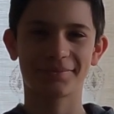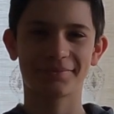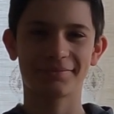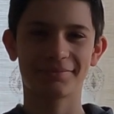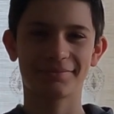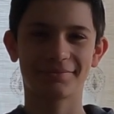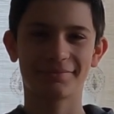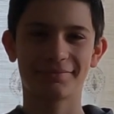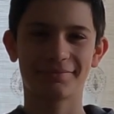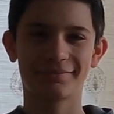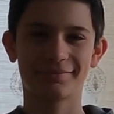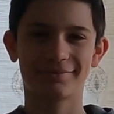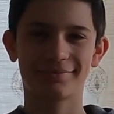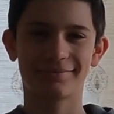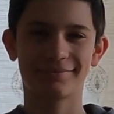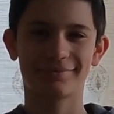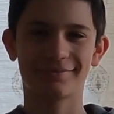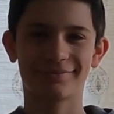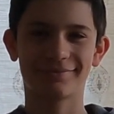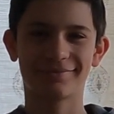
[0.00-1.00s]
Hey guys,
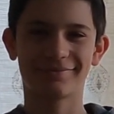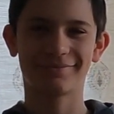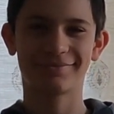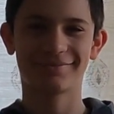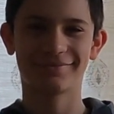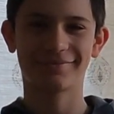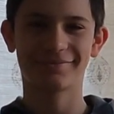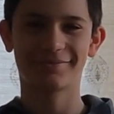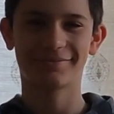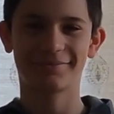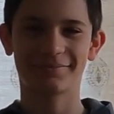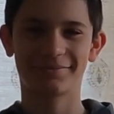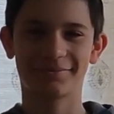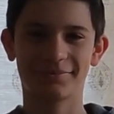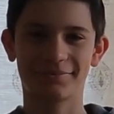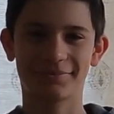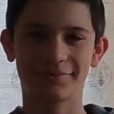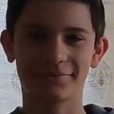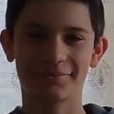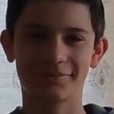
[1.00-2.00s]

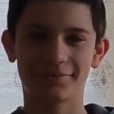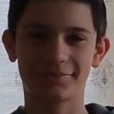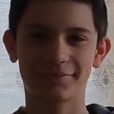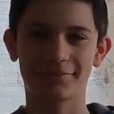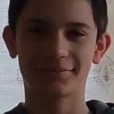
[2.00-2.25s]
RobzRandomStuff here.